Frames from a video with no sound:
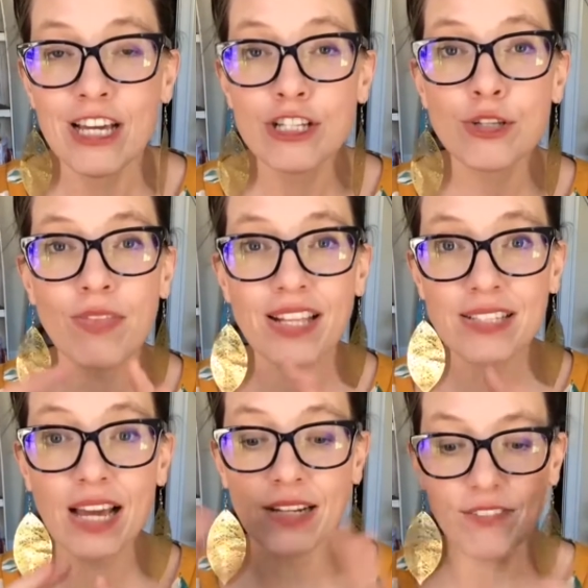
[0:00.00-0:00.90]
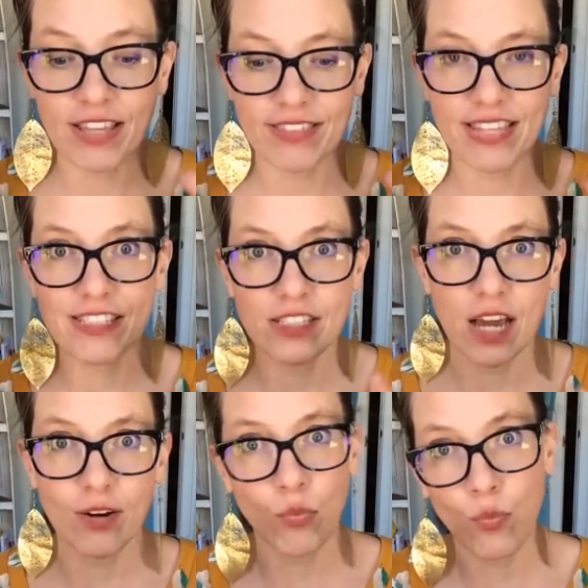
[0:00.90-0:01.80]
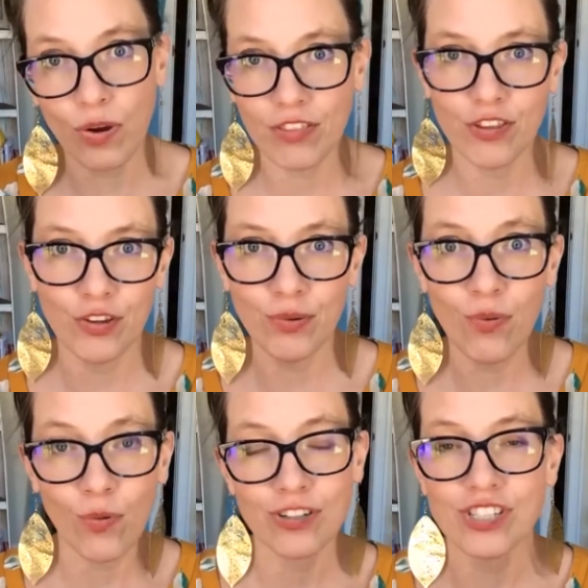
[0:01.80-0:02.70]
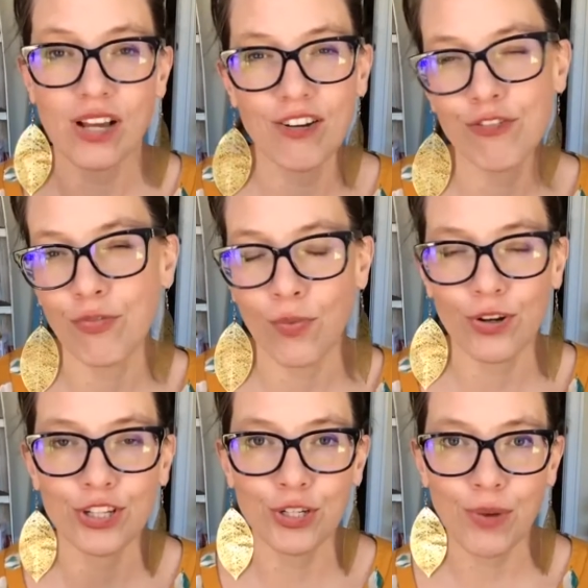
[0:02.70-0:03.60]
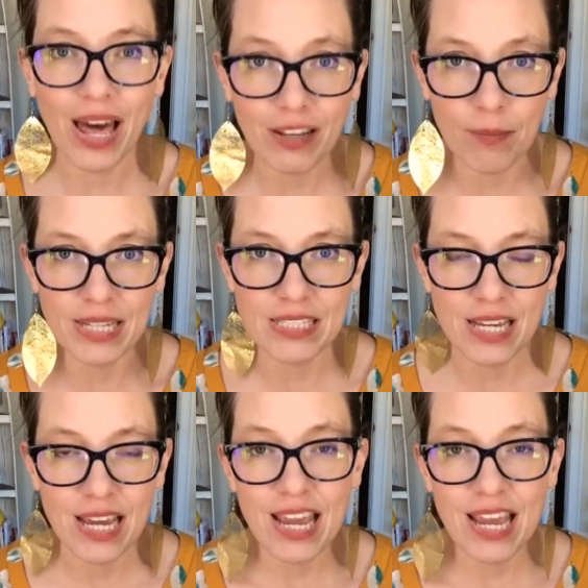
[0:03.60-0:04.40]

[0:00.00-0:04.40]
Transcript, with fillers: So that's kind of like the done with you or done for you element.